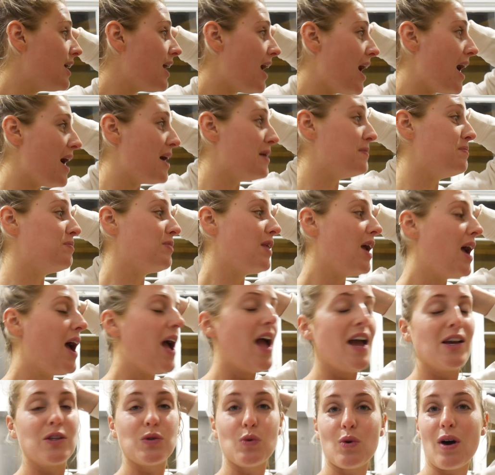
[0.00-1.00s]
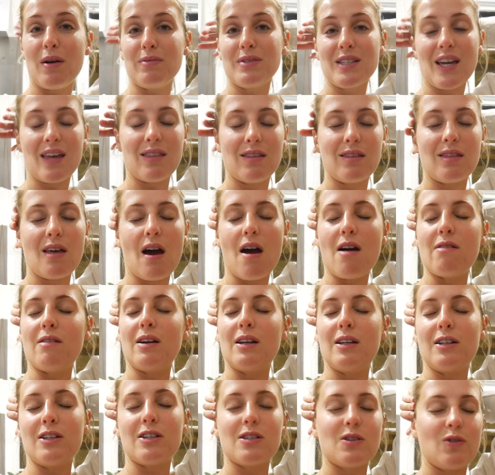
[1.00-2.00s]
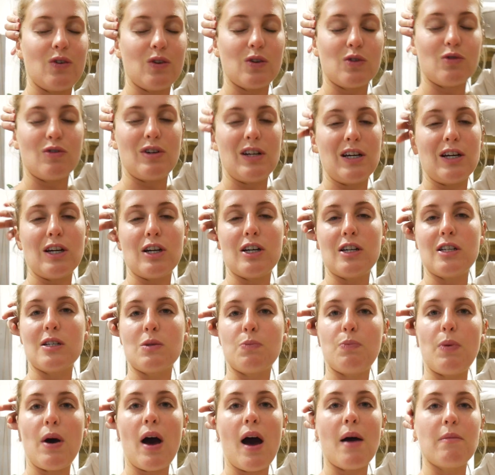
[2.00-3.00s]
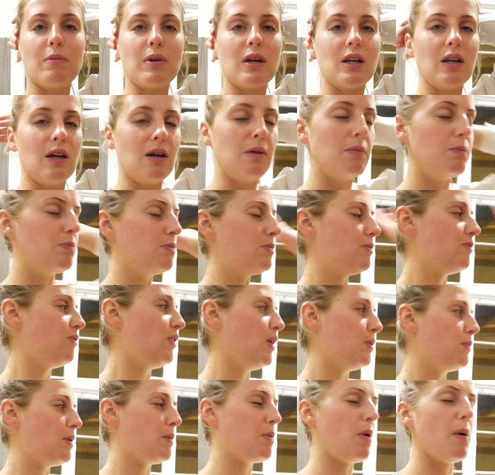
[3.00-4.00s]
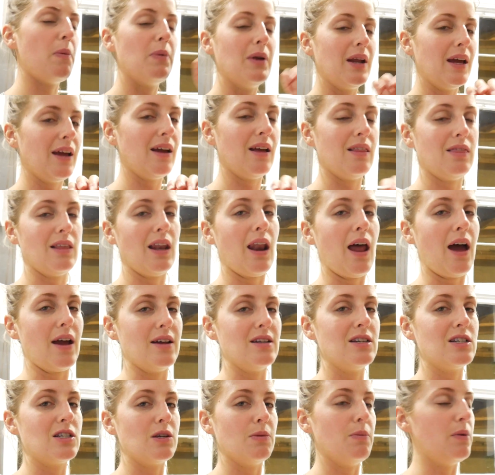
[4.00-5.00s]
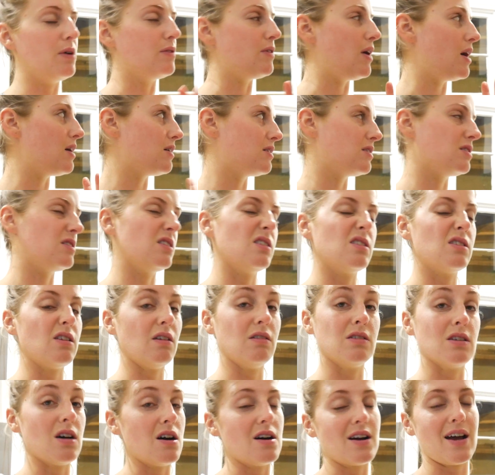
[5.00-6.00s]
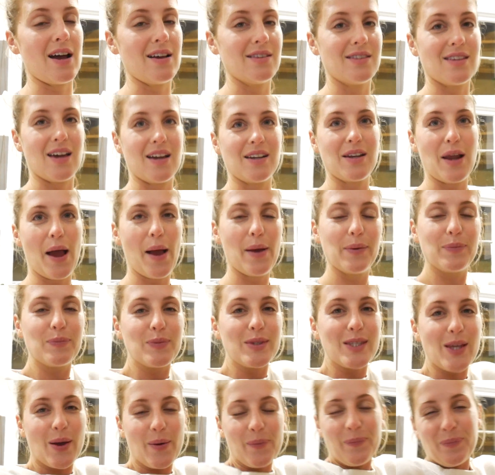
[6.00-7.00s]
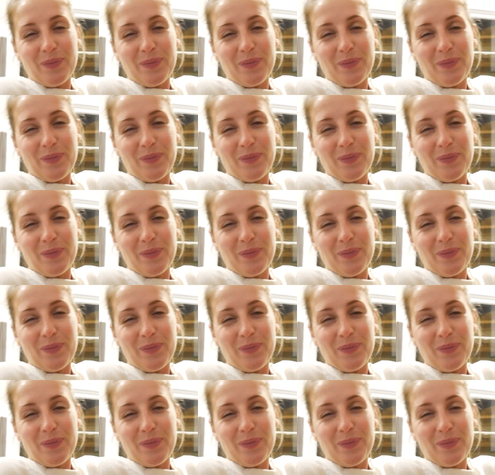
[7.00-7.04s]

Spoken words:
It's all come together though, and it just feels really good. But I'm going to film it properly in the light tomorrow because it's so dark outside now. So,